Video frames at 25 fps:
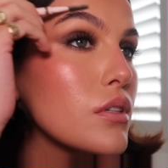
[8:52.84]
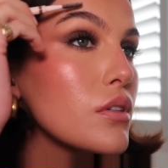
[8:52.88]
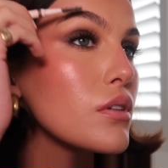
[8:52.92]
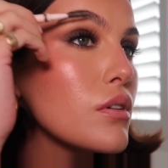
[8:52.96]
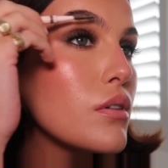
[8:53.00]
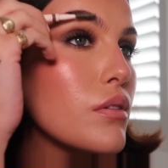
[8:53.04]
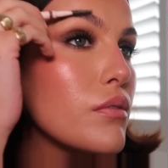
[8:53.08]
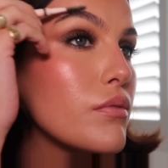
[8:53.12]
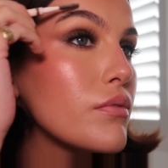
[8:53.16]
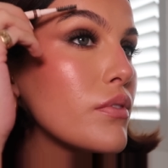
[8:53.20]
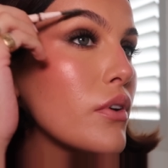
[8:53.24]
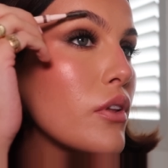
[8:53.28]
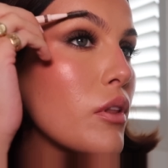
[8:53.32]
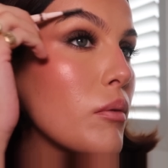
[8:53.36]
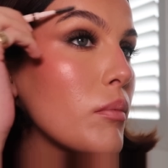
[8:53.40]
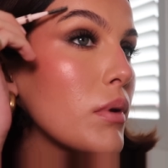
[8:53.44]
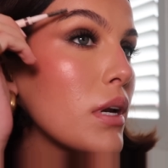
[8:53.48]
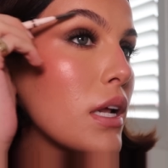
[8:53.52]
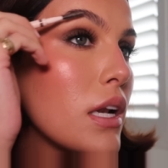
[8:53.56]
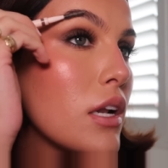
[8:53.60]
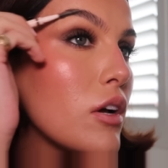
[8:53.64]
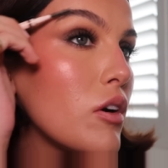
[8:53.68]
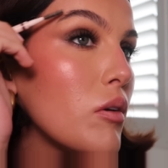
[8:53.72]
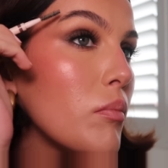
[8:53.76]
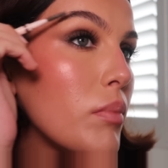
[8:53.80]
going to fill them in
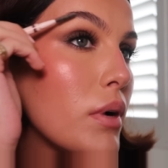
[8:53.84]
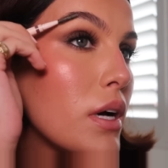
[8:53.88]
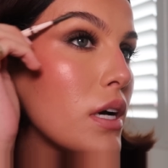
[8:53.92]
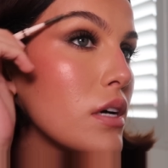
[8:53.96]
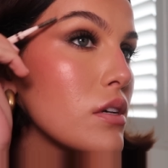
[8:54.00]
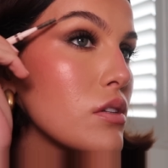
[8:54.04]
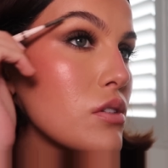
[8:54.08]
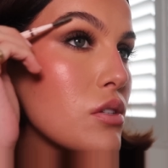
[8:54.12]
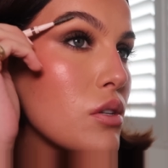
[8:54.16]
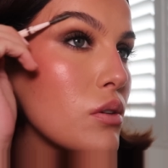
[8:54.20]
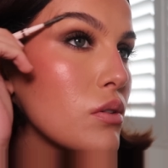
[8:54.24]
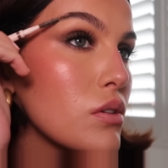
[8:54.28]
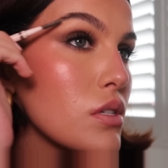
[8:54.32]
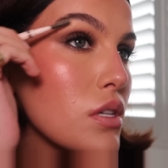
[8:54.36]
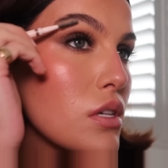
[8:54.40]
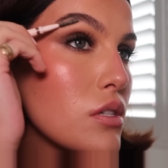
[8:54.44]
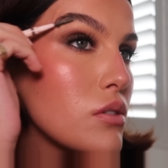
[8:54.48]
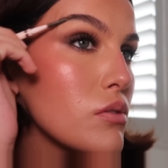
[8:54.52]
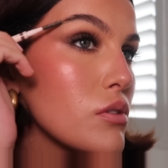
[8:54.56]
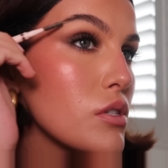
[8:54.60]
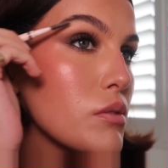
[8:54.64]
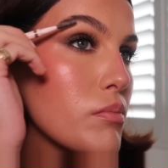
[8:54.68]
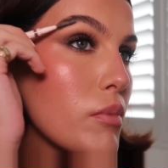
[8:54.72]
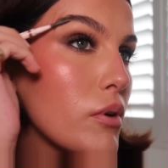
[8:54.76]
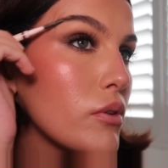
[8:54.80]
a little bit. As soon as I
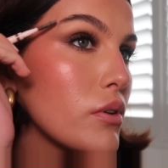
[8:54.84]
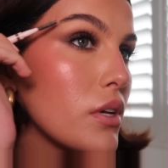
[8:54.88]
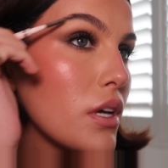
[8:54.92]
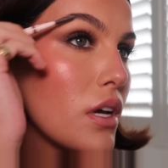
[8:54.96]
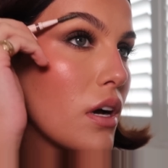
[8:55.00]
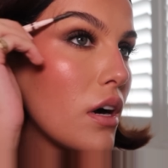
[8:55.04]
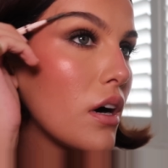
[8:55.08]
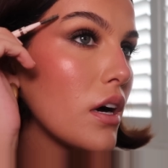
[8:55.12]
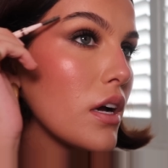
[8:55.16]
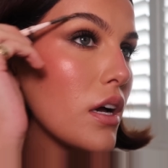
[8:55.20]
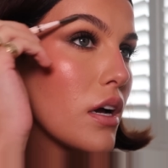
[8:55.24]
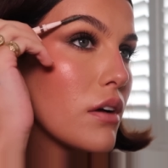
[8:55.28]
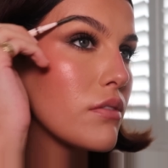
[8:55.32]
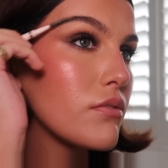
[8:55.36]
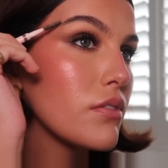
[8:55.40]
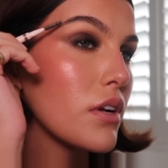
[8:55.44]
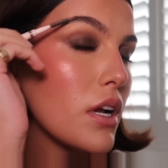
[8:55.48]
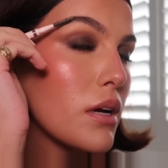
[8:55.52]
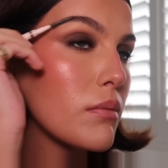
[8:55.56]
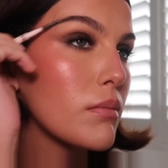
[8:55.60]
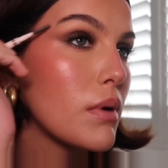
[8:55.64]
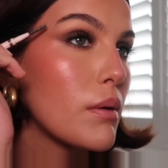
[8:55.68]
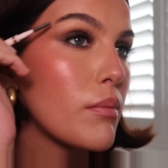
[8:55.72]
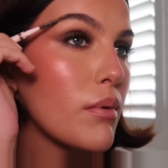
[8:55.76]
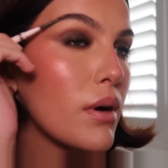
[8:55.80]
do a smoky eye, I feel
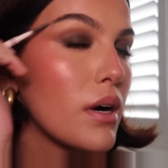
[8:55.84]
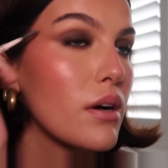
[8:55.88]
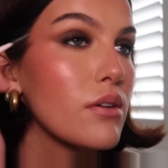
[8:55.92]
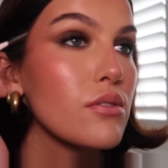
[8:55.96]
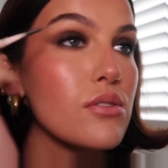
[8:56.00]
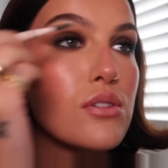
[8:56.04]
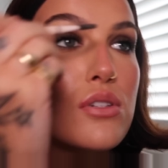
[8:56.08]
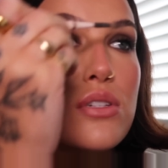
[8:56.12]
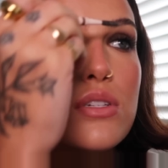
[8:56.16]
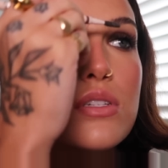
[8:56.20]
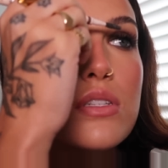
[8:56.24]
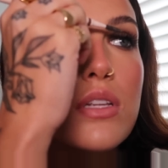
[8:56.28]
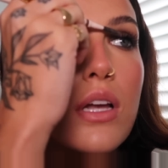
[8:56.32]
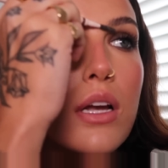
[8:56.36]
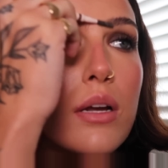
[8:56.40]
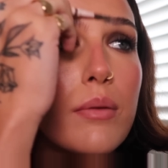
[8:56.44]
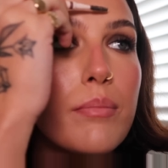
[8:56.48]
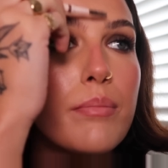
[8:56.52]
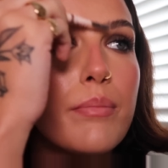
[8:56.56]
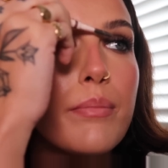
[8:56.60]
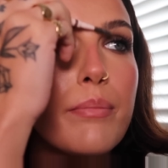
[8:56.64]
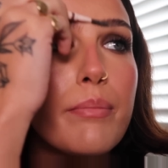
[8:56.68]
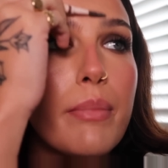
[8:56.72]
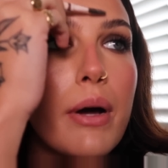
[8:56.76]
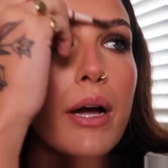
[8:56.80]
like my brows are just like,
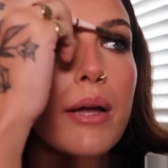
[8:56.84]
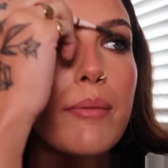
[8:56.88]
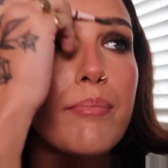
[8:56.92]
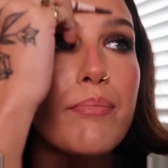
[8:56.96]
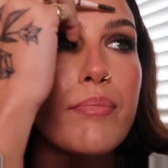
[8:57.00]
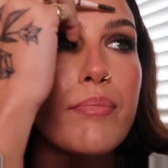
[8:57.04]
bye.